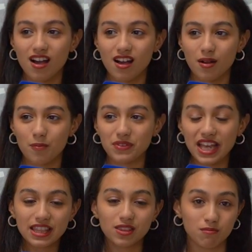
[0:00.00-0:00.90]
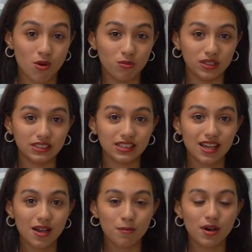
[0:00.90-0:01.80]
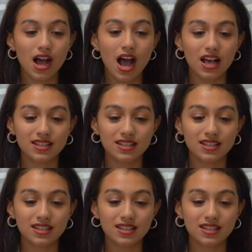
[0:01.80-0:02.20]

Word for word: uh, in the moment. But